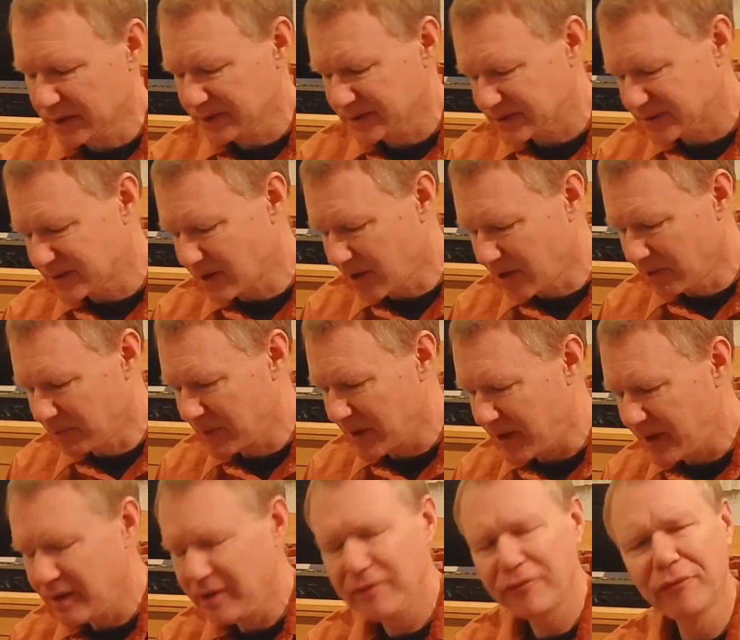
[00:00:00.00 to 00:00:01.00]
Psalm
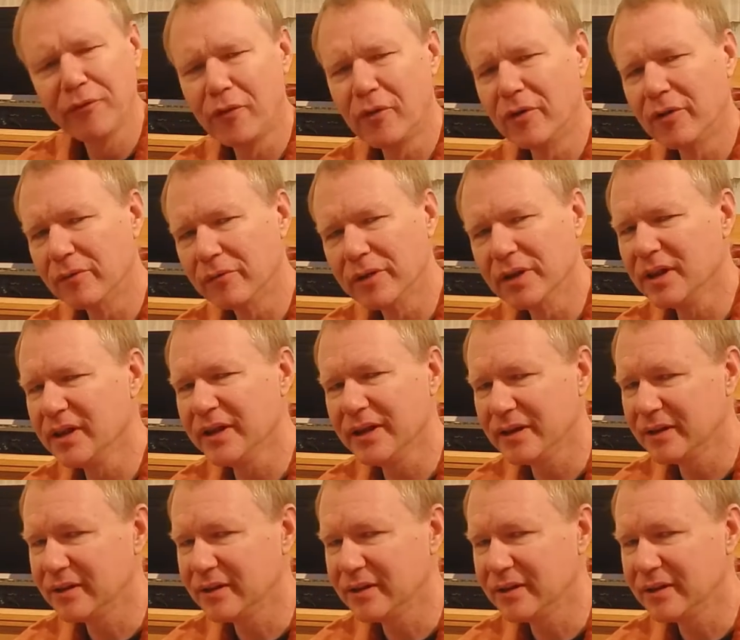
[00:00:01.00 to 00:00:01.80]
84 really